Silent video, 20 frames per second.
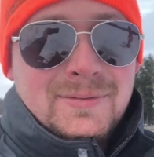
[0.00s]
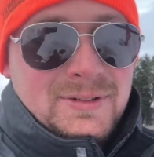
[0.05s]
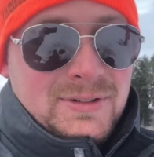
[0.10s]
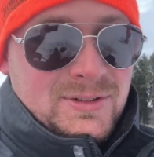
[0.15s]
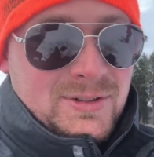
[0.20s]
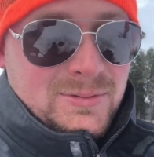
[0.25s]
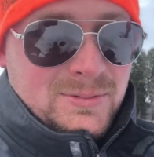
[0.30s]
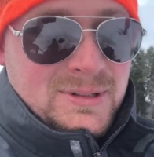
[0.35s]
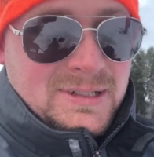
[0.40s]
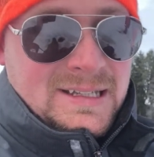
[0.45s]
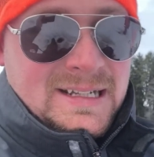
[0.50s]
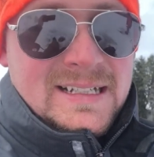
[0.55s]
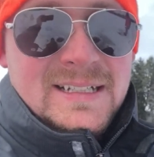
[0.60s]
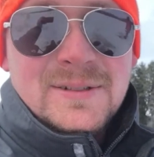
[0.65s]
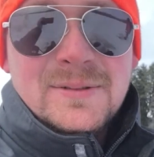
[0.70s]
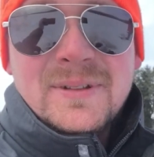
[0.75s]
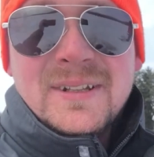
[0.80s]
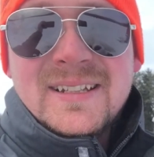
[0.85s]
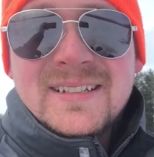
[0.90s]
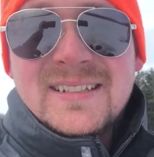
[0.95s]
And so we're kind of
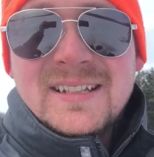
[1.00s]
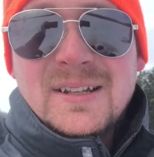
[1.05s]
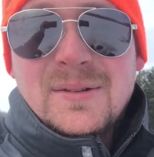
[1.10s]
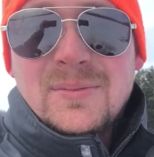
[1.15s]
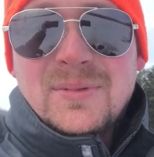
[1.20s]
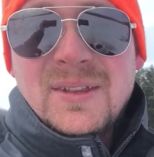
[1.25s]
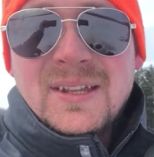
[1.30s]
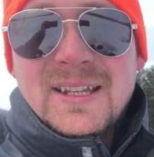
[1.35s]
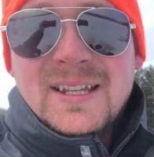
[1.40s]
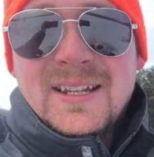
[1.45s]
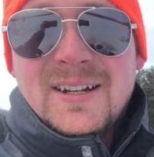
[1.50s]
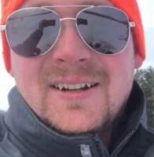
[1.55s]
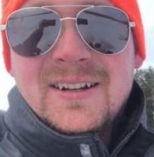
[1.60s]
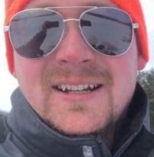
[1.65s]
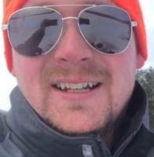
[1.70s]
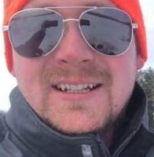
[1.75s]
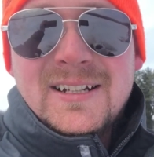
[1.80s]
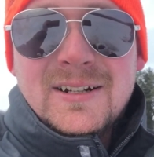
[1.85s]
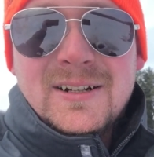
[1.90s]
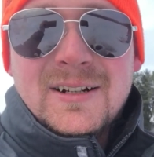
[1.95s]
doing the same thing here,
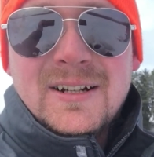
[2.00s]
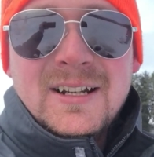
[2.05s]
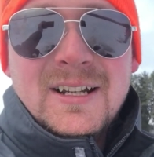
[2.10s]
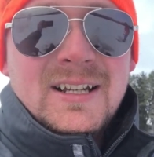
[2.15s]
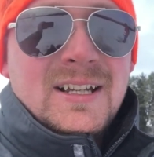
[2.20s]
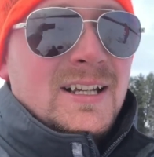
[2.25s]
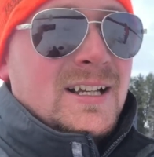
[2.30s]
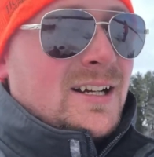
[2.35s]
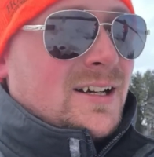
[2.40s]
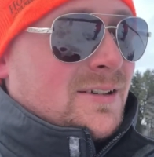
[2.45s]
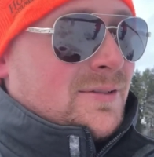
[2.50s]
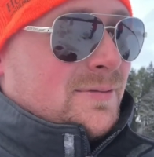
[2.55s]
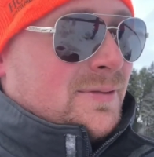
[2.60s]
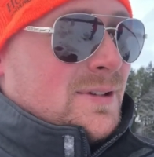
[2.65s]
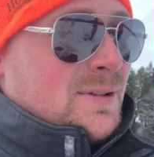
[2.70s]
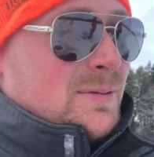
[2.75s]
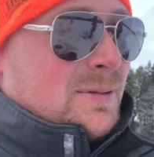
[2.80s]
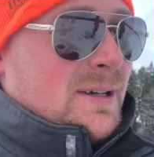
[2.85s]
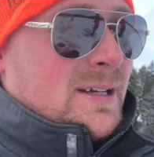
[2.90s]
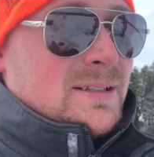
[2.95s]
getting our
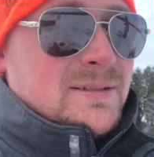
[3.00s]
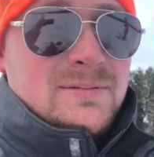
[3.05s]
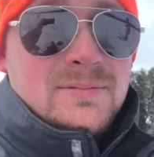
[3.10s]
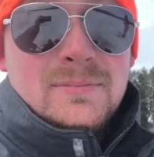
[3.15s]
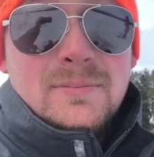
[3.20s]
feet wet,